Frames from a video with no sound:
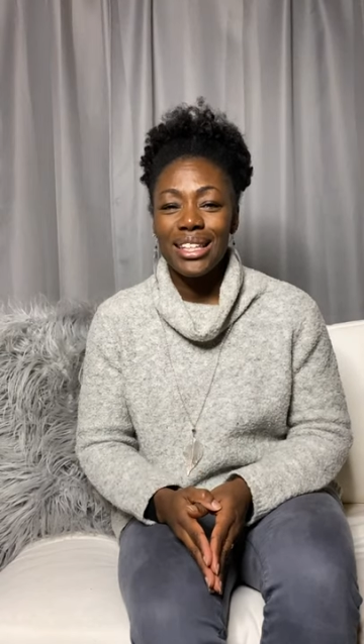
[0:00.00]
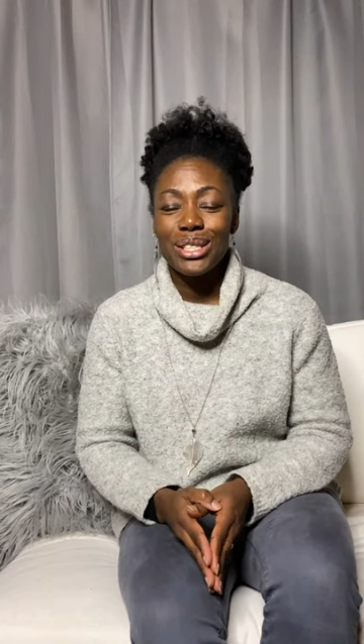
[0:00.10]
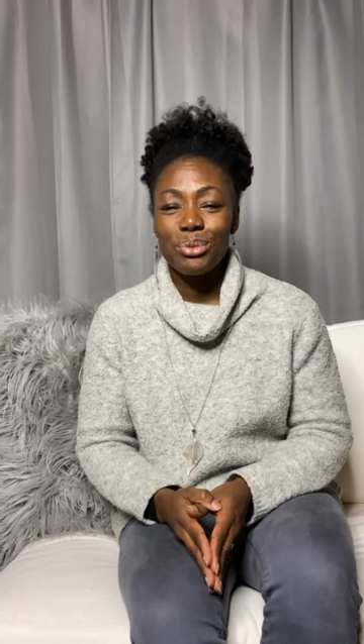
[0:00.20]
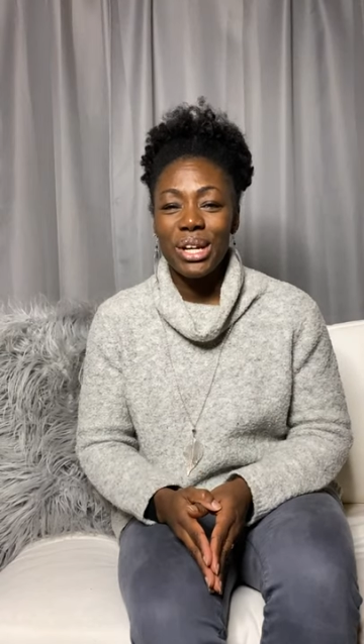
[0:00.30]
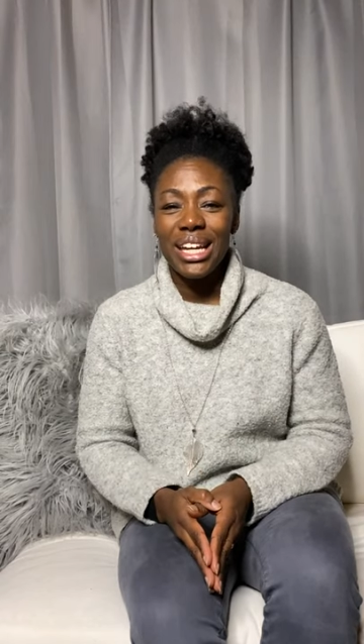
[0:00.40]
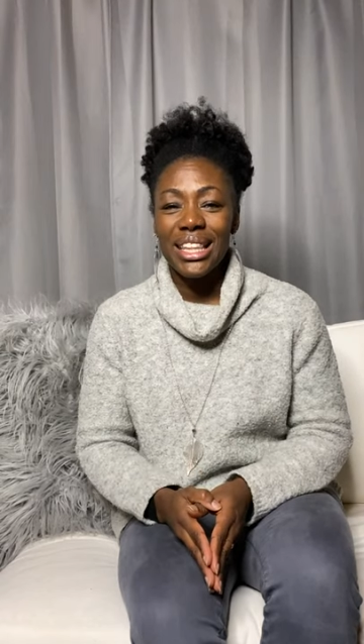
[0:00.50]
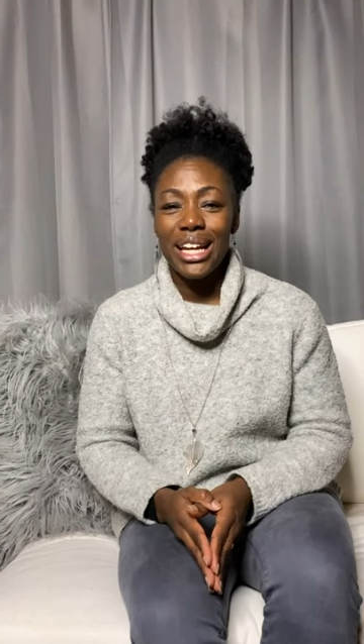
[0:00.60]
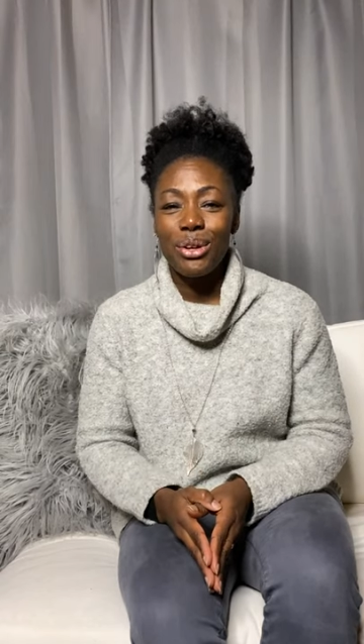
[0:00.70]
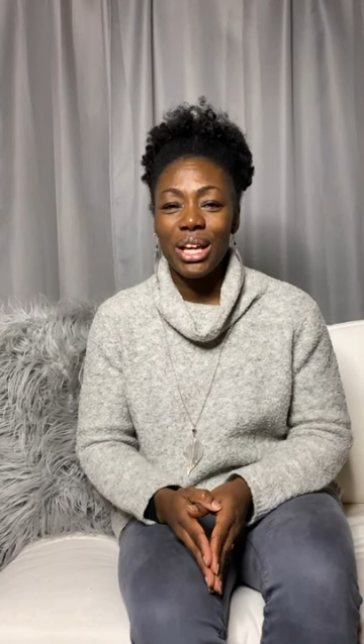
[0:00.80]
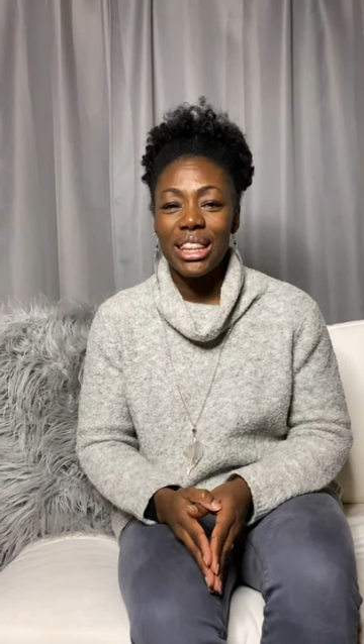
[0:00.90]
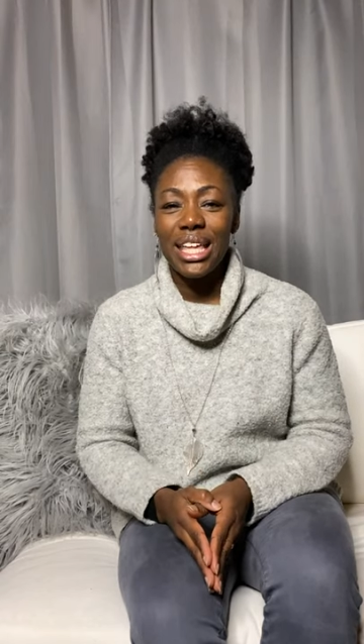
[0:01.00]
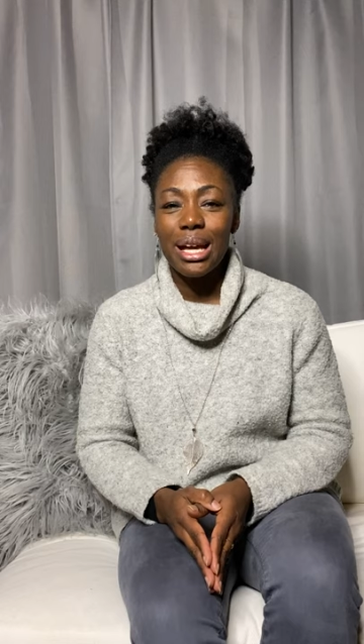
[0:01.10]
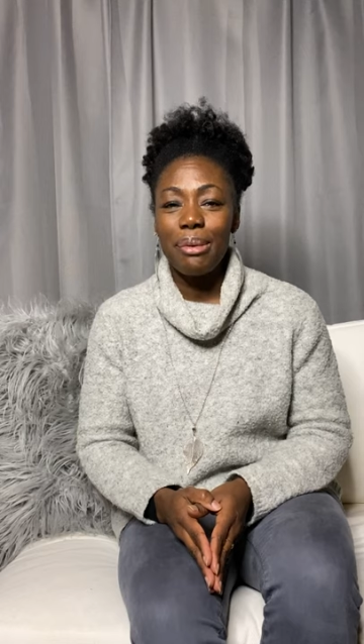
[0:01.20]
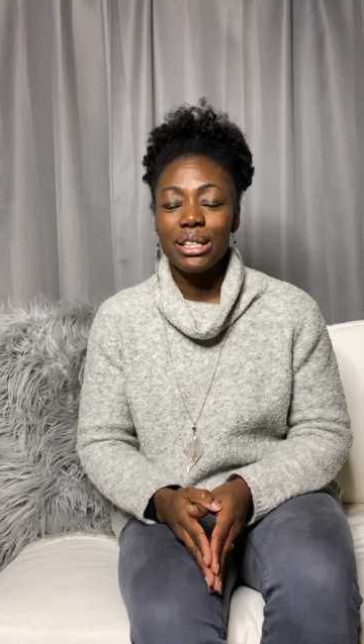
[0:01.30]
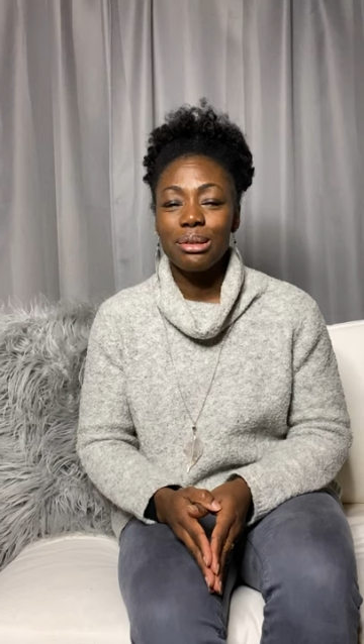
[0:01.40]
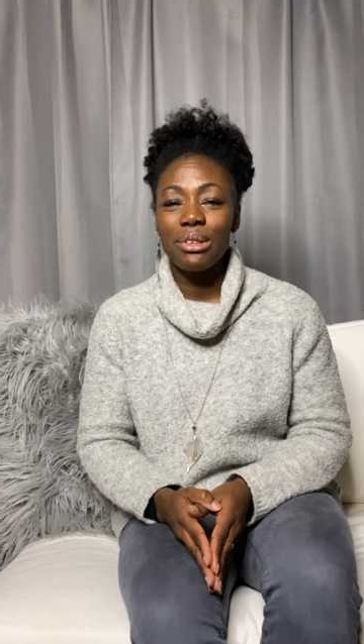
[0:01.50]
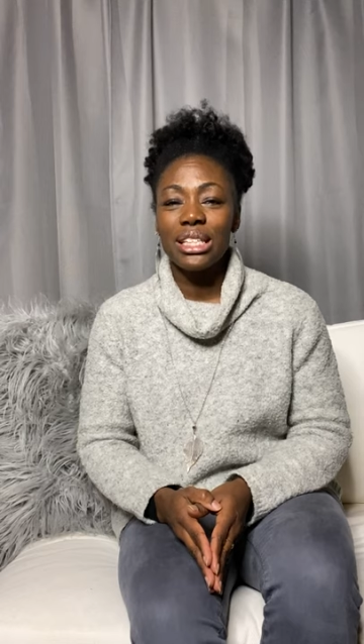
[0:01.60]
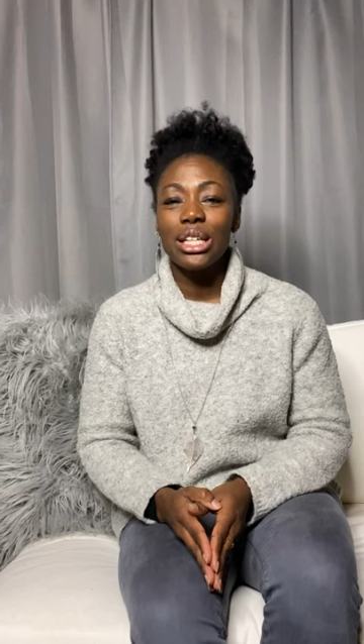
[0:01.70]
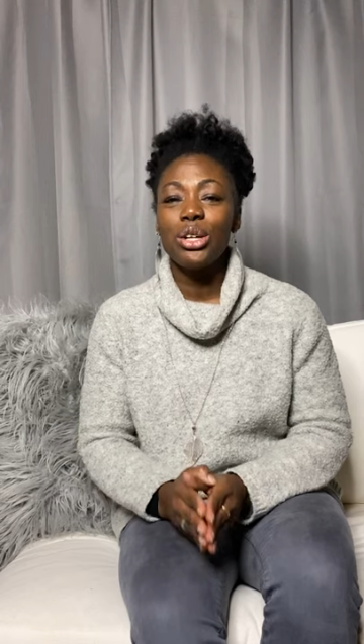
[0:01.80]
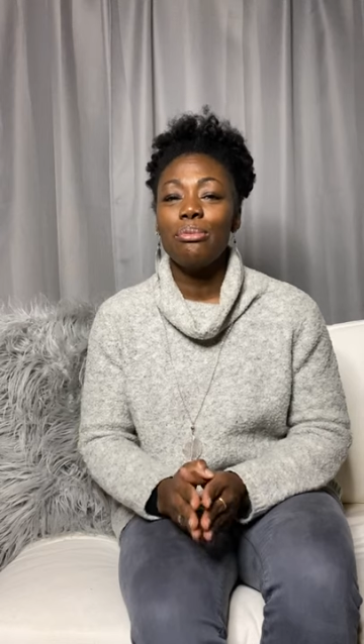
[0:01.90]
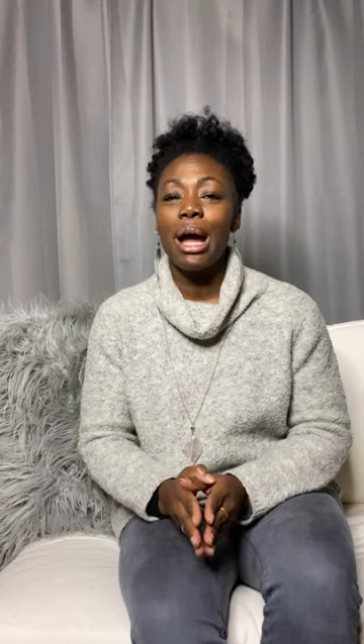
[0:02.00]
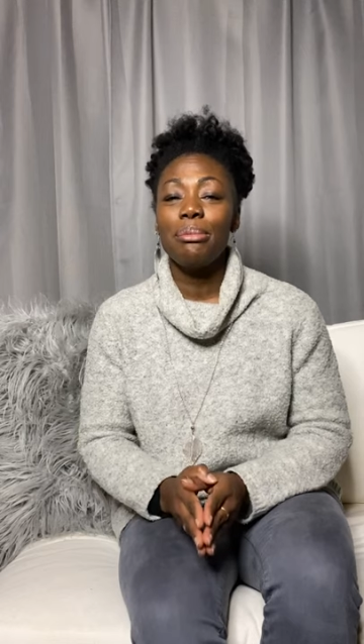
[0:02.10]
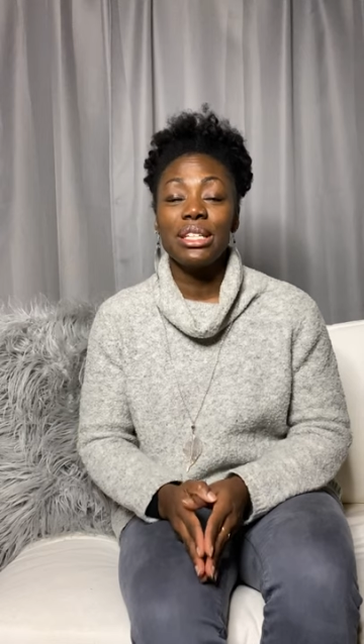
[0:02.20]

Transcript: this week and that you can think about some things that you might